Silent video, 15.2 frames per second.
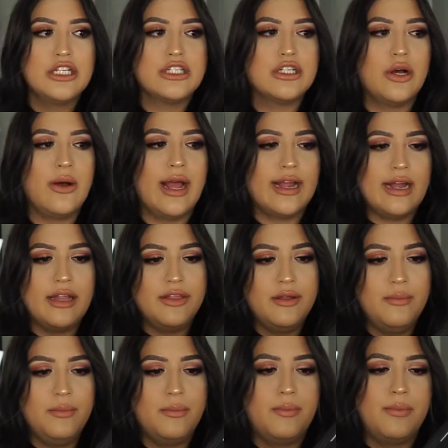So I got
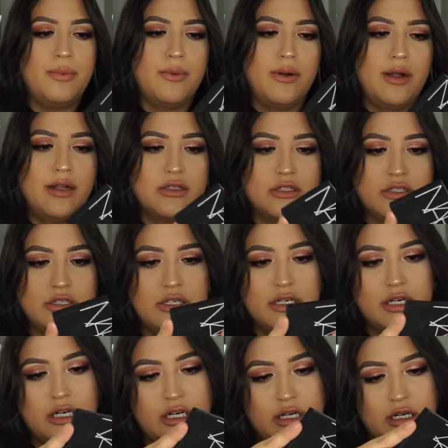the
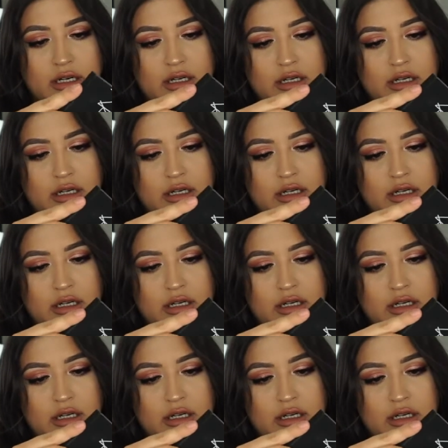bronzer